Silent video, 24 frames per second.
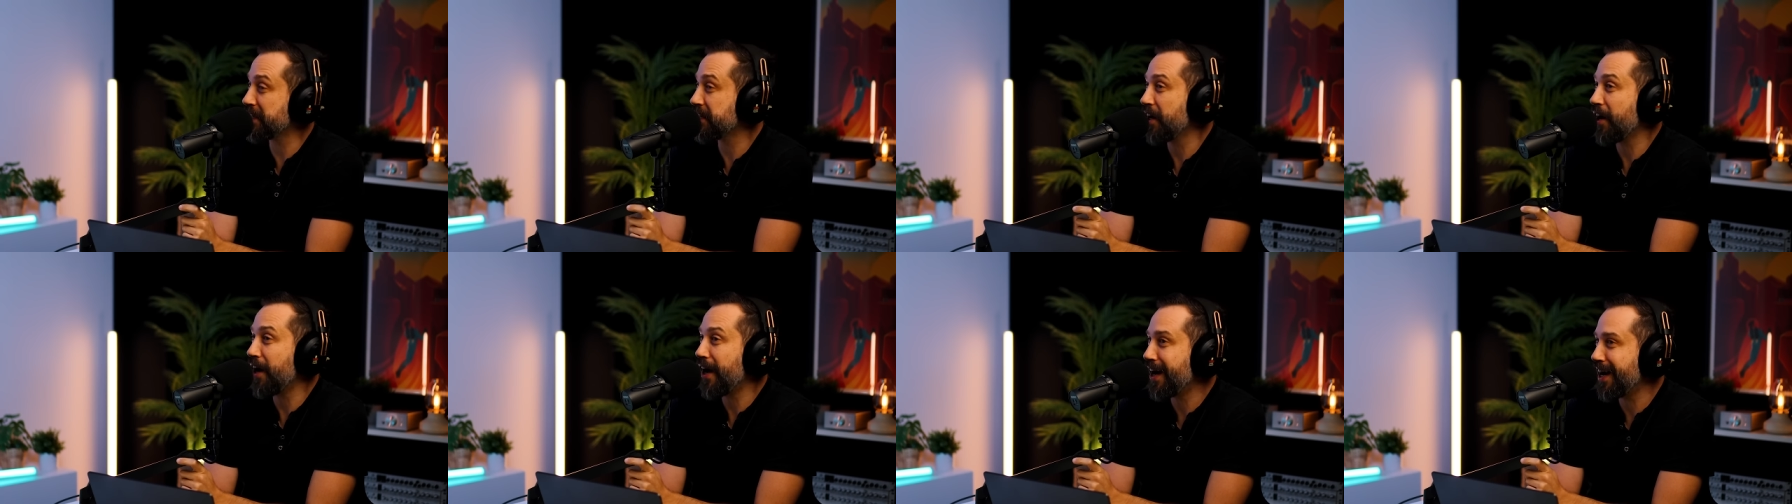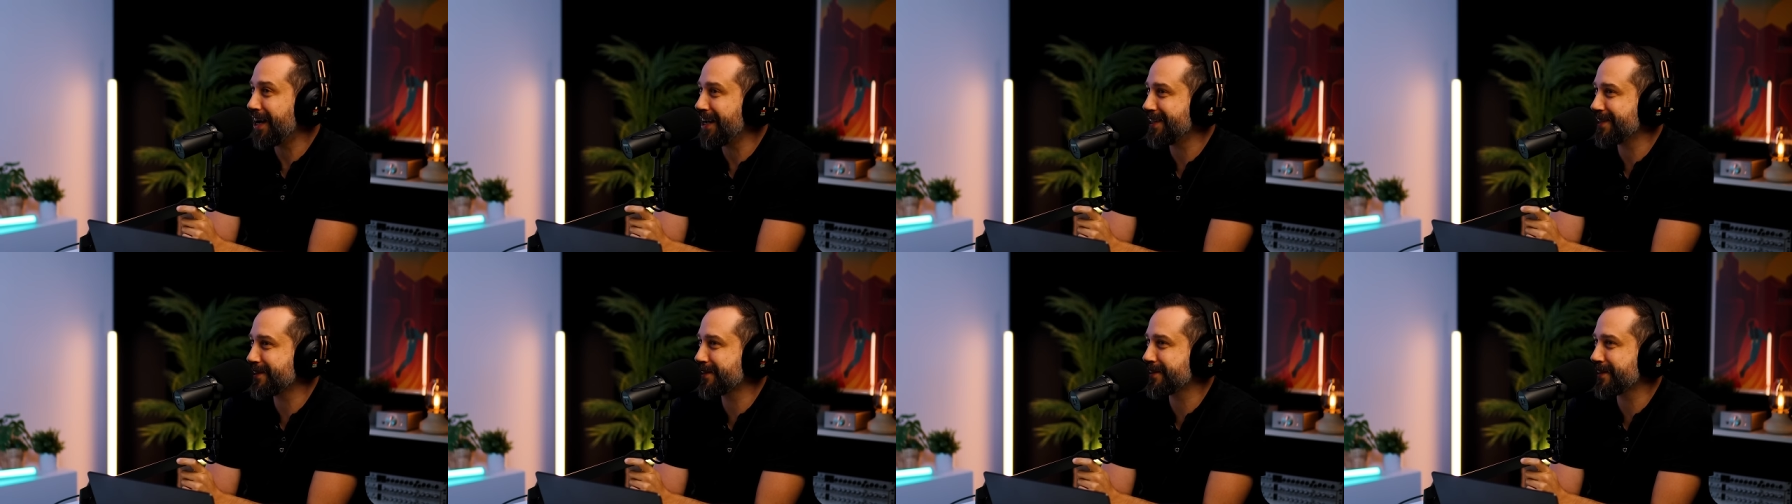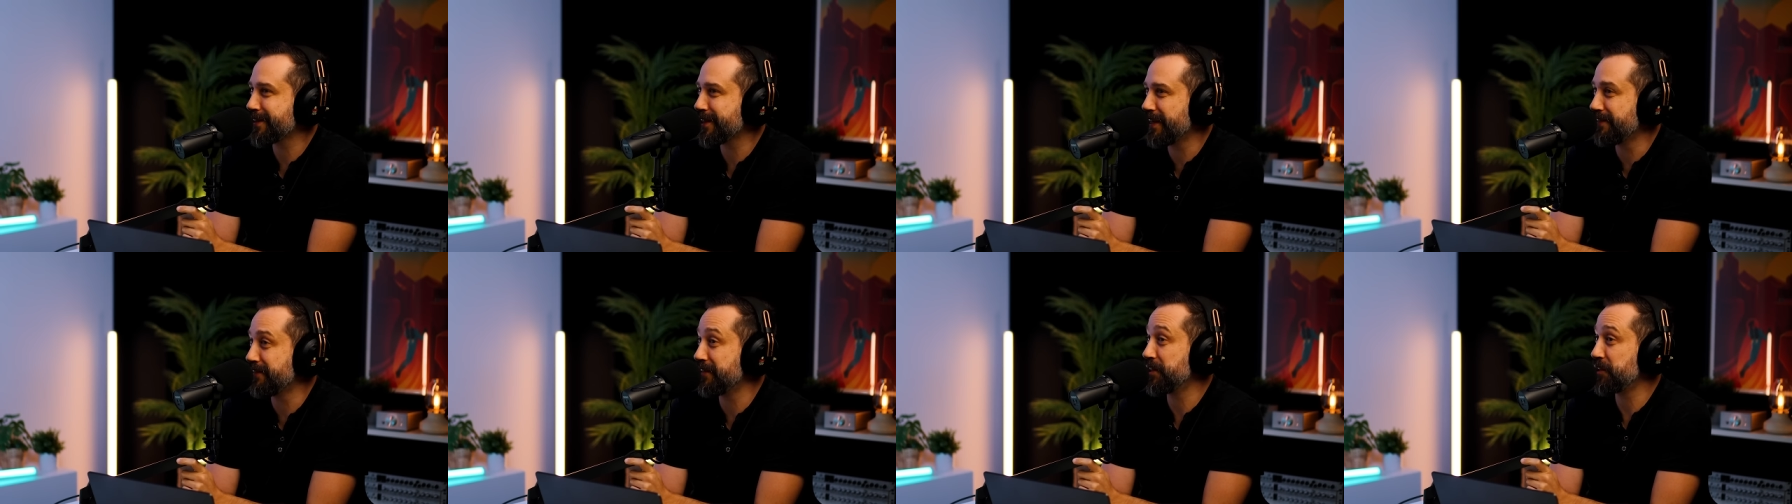guise
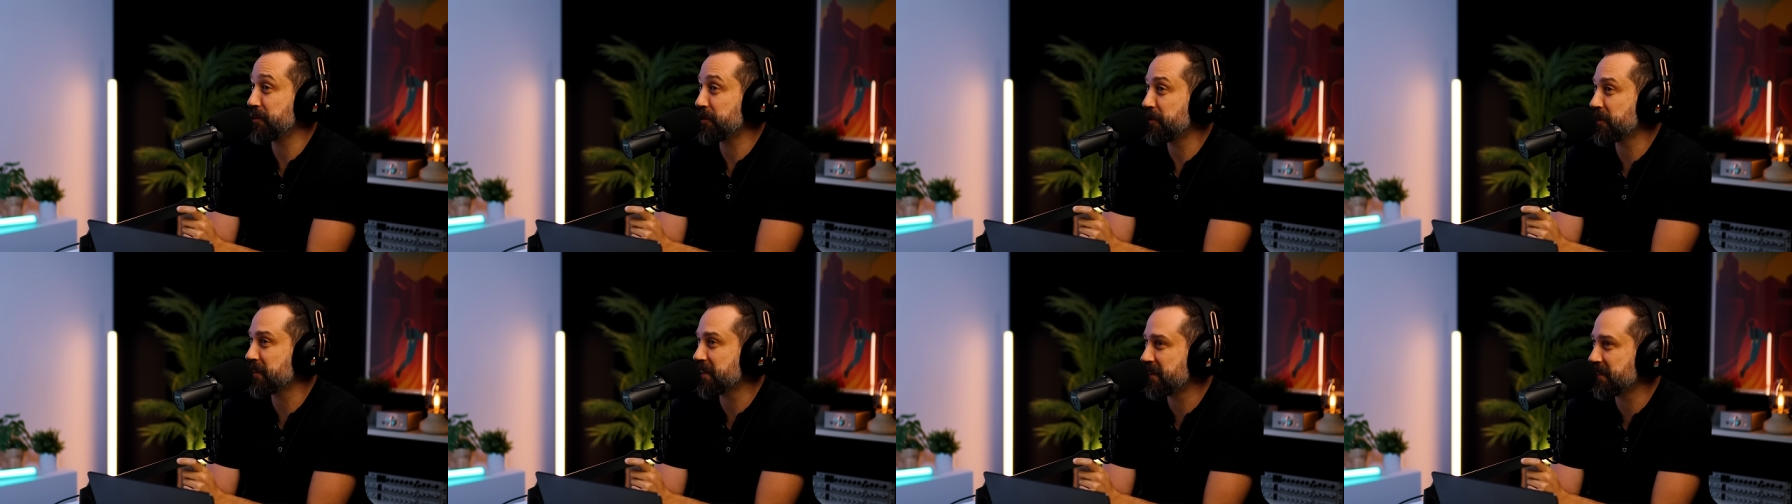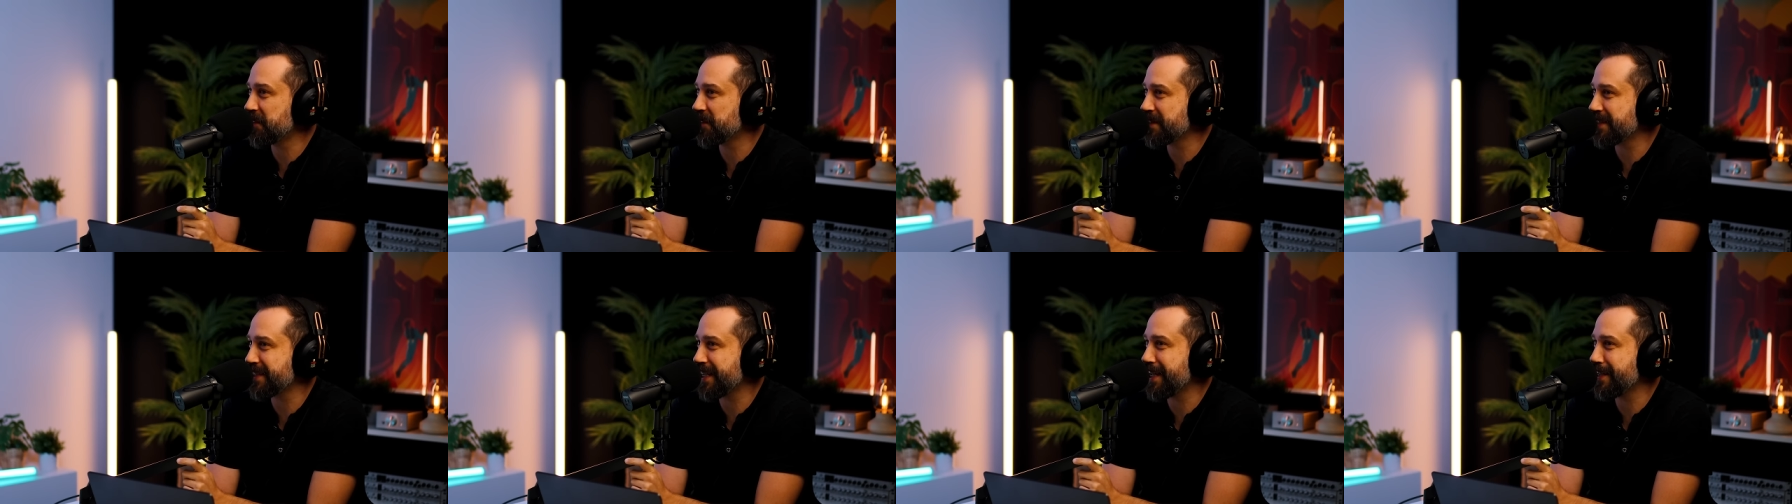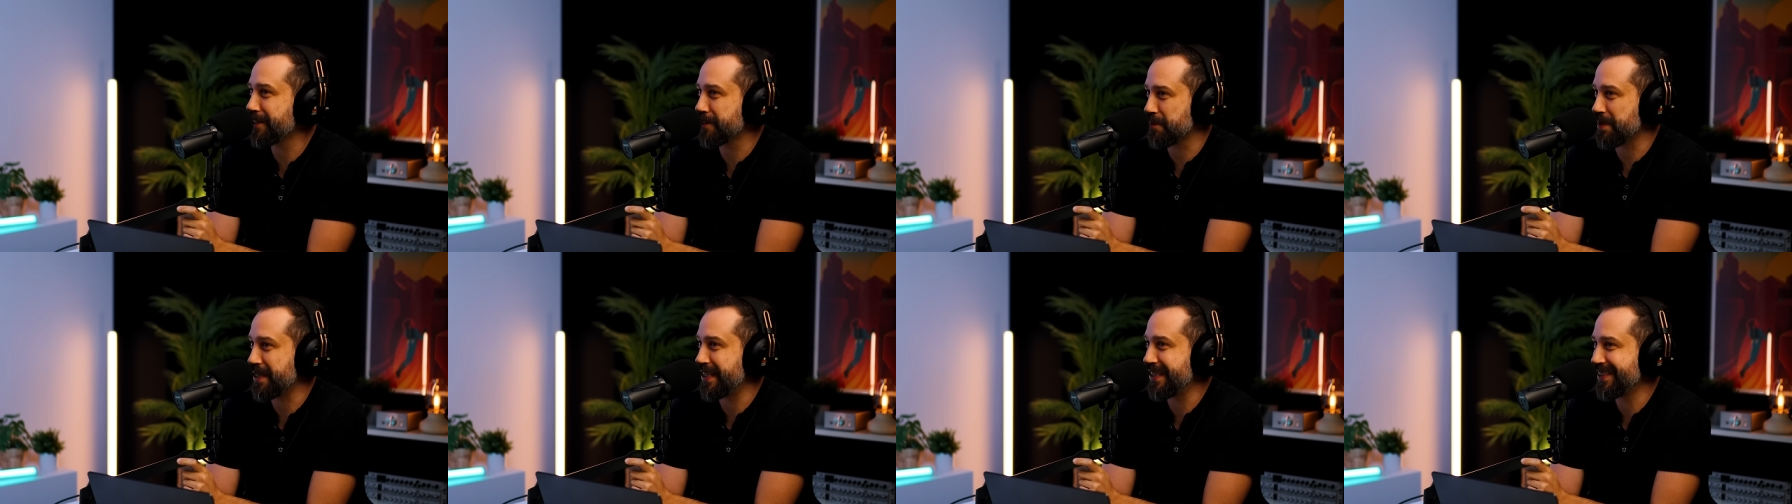of a door to door
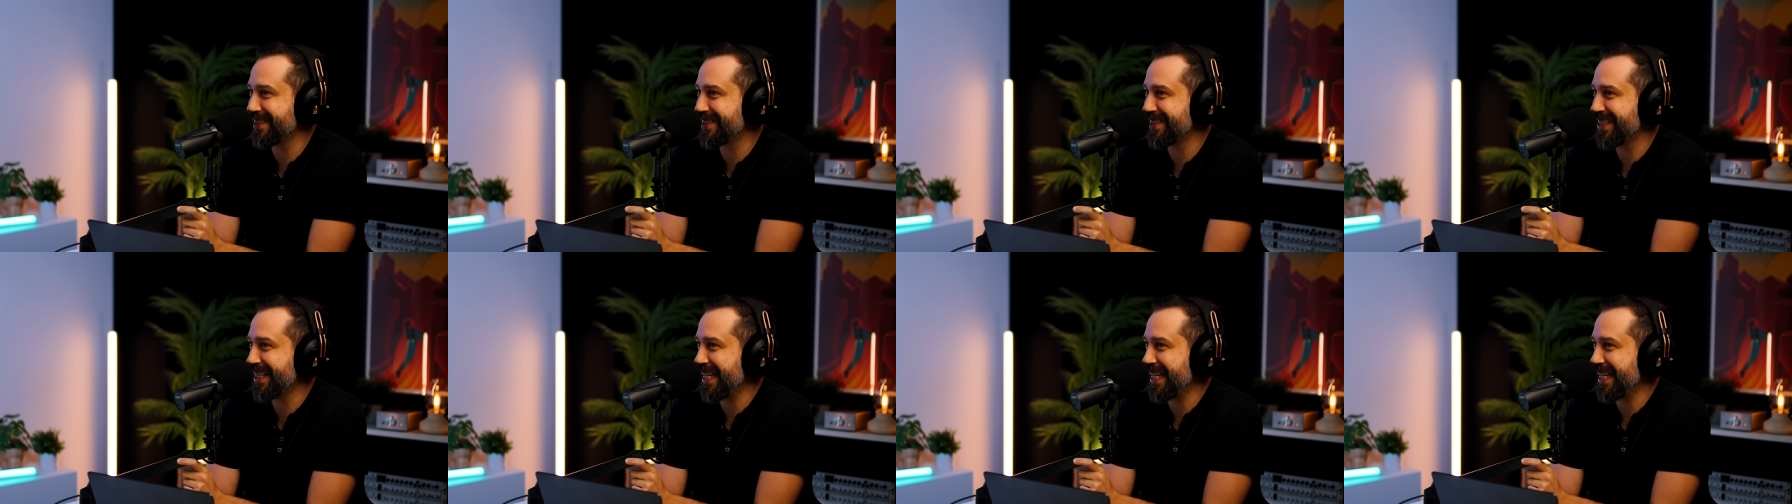salesman.